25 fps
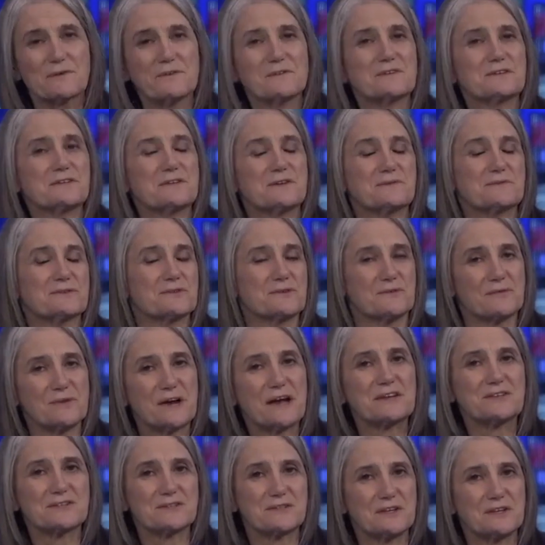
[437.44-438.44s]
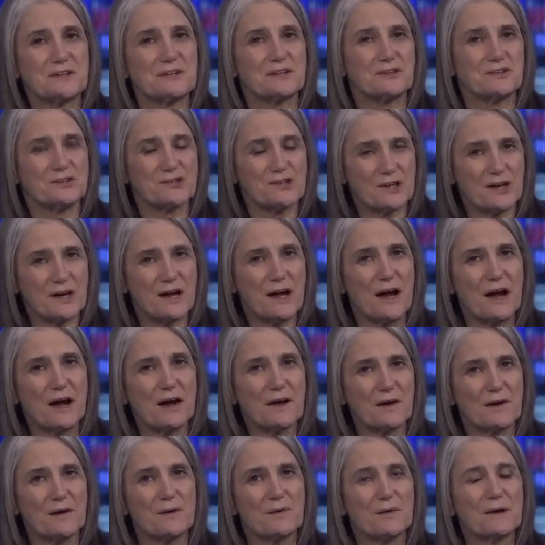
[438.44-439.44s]
as he was arrested in
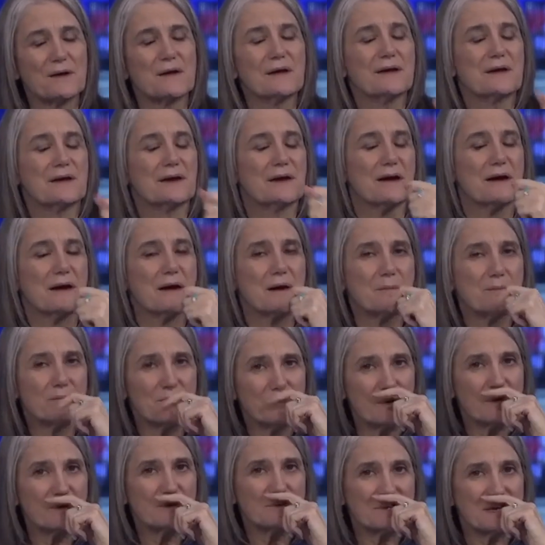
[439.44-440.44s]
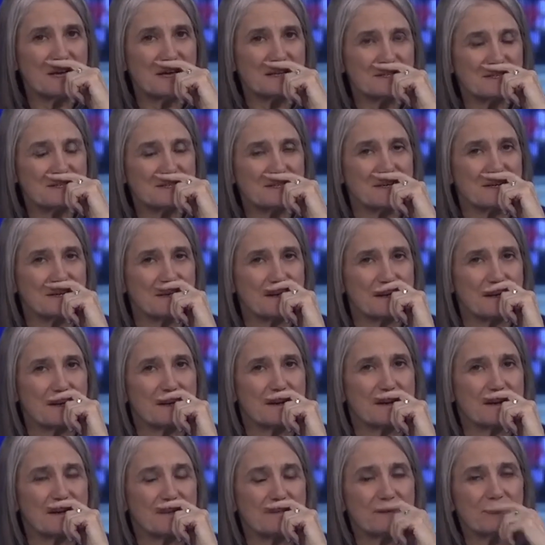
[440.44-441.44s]
Chicago protesting
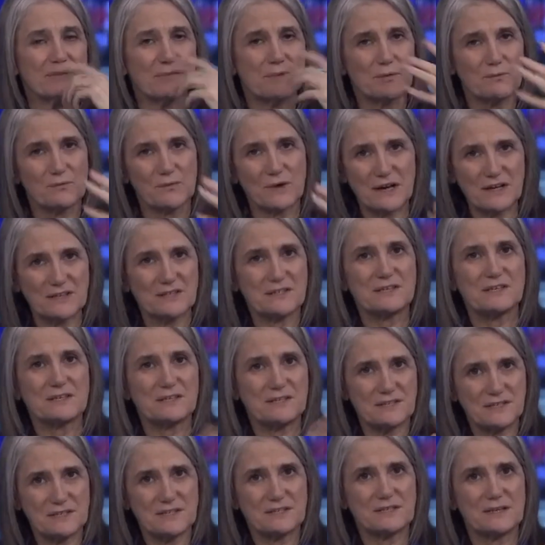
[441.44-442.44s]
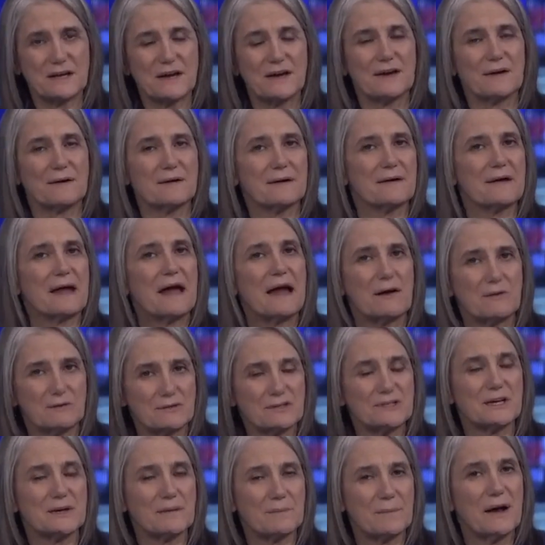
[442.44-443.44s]
racist
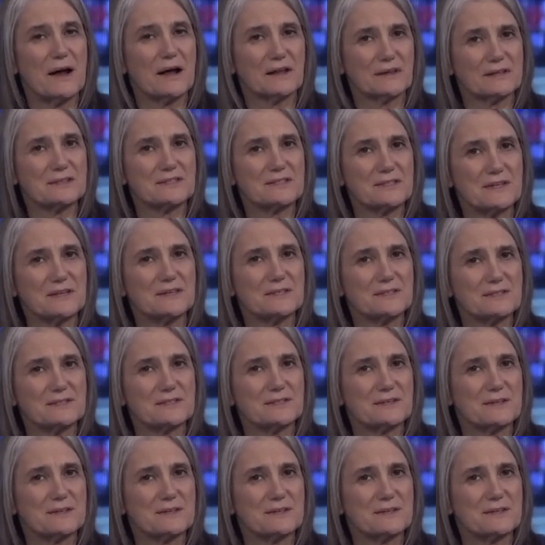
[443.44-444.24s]
housing policies.